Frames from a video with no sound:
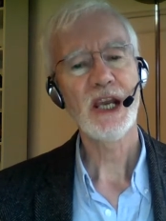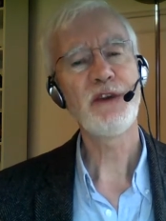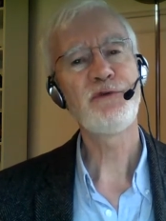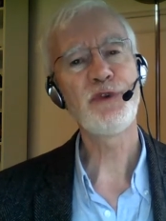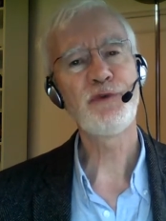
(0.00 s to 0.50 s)

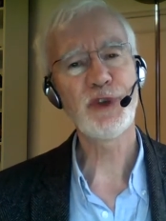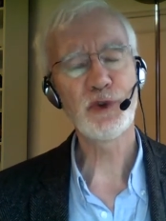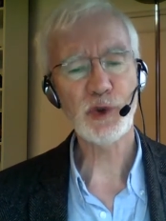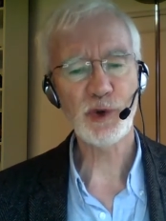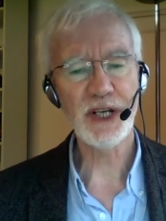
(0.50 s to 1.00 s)
If you feel
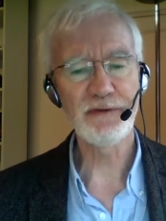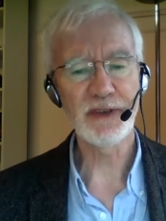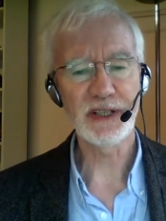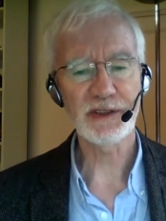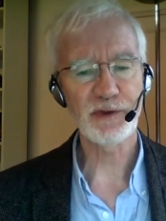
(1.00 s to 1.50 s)

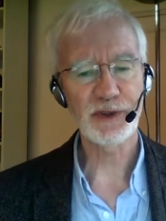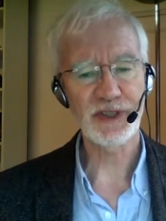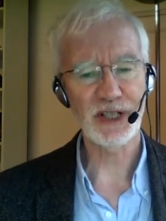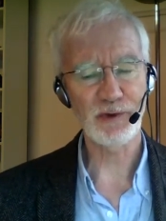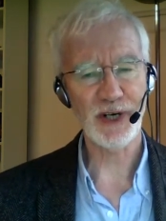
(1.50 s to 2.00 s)
cravings for a
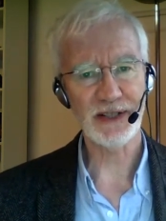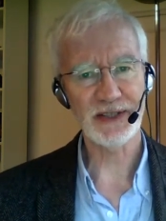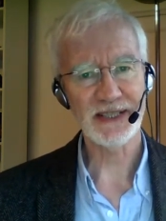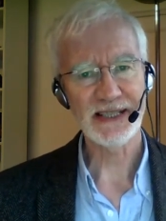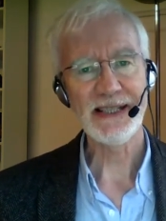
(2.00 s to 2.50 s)

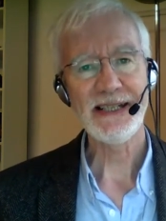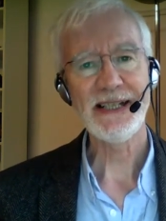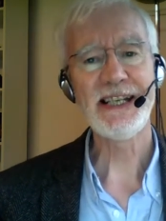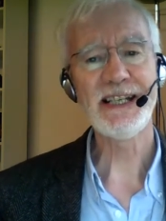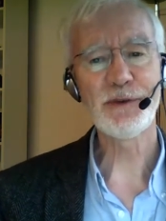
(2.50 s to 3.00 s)
cigarette,
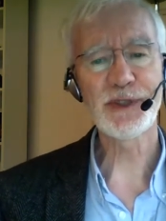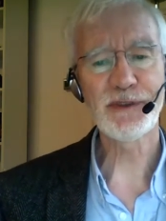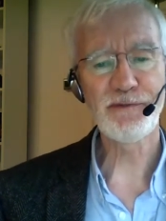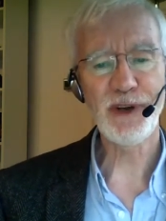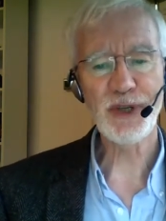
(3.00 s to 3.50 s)
here is
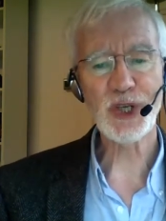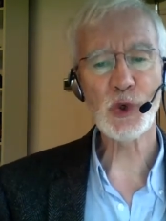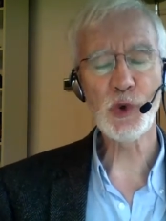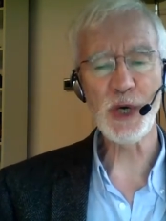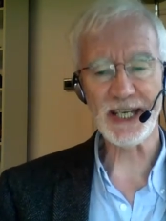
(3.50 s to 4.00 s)
a very
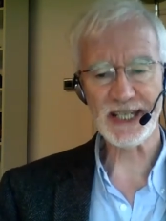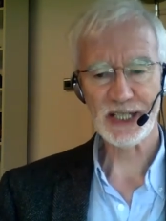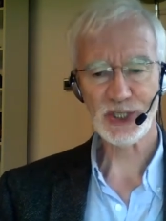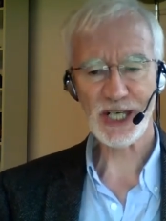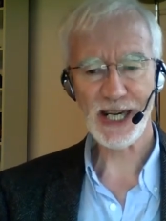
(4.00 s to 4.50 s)
quick
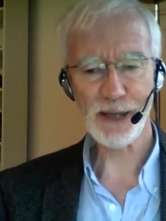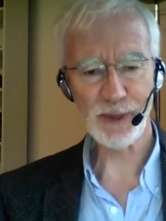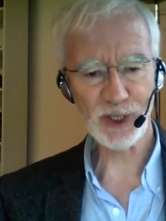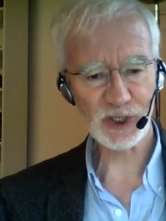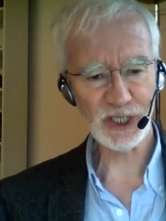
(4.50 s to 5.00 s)

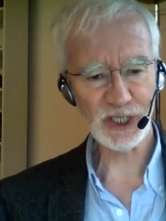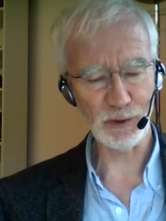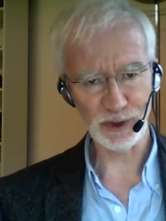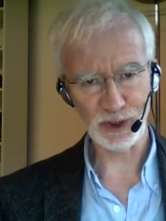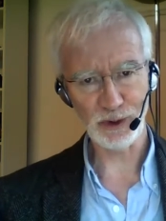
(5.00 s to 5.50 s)
tapping
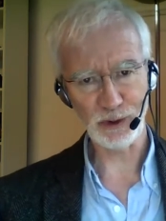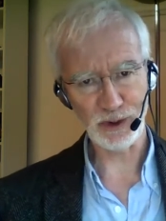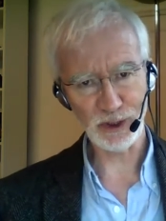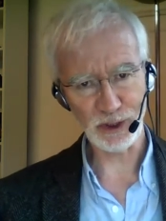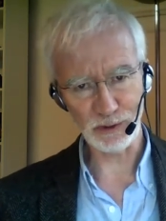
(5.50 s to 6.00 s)
sequence you
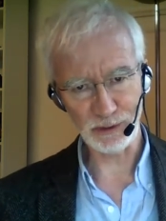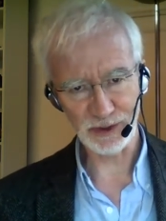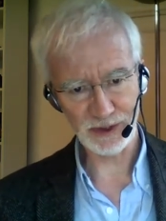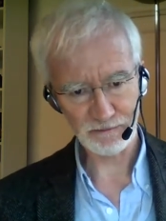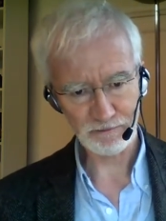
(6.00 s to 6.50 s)
can
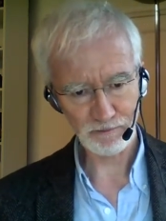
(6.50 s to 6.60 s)
use.